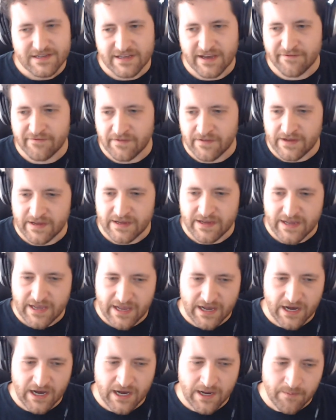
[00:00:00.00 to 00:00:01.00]
Definitely.
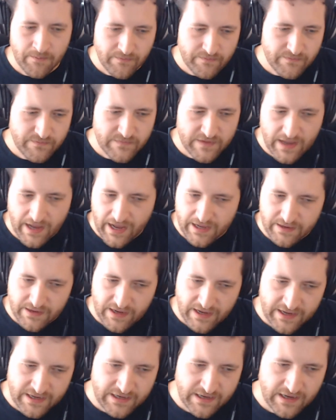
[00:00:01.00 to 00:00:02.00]

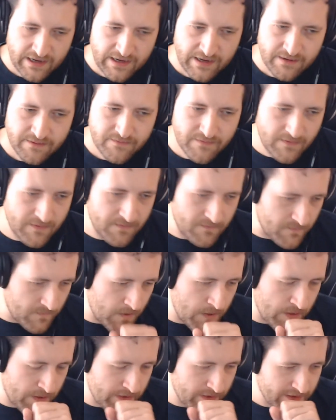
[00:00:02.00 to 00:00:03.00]
Yeah,
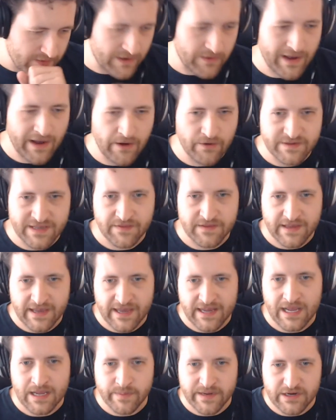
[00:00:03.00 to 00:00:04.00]
I was at
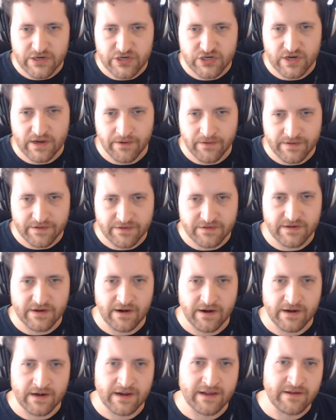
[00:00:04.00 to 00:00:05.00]
the NAB show this
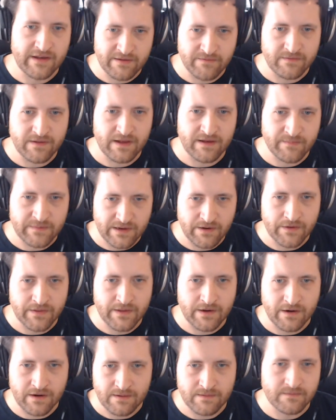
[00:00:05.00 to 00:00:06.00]
year, and I've been
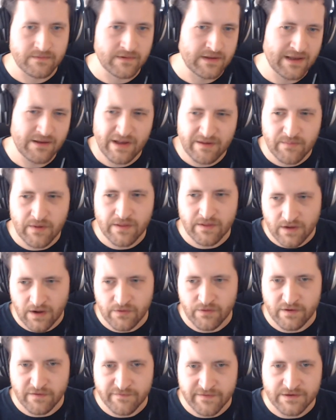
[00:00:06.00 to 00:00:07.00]
going there. I've been
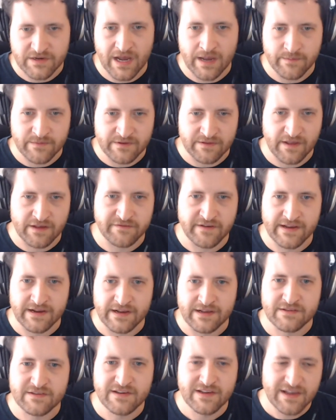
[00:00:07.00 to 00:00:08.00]
going there a few times in Las
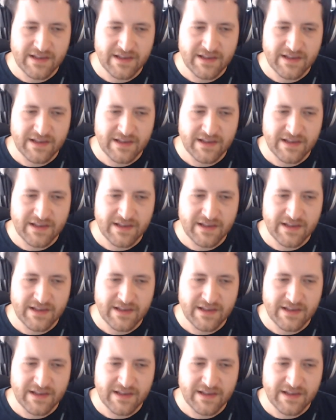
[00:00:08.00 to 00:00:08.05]
Vegas,